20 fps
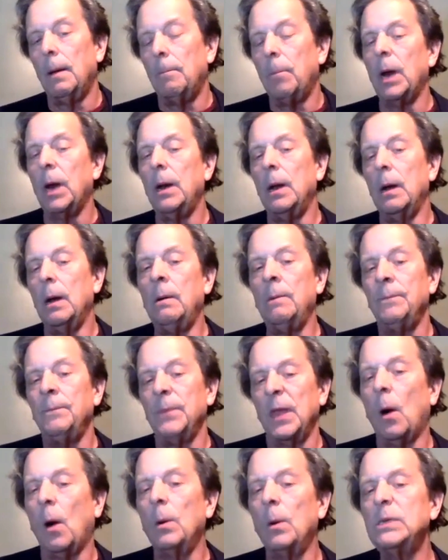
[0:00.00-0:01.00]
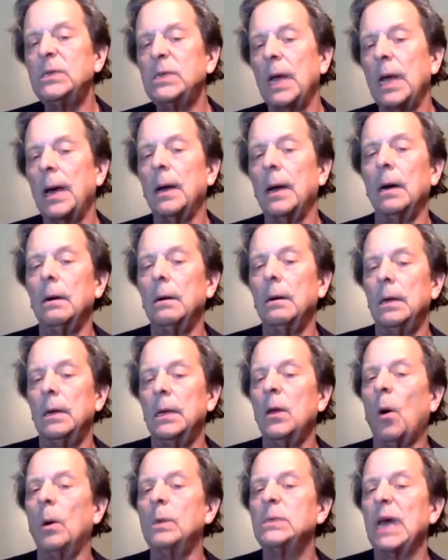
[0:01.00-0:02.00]
but he always had
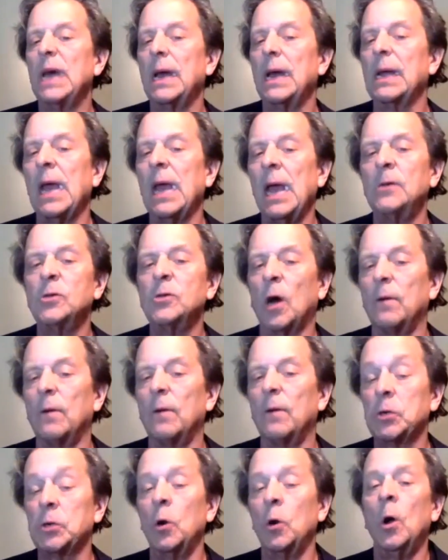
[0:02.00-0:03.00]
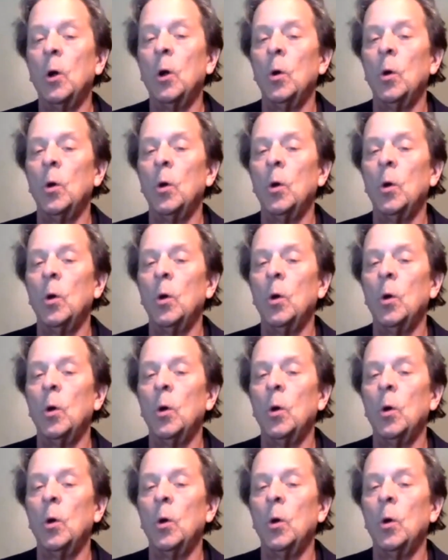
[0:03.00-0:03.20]
a case officer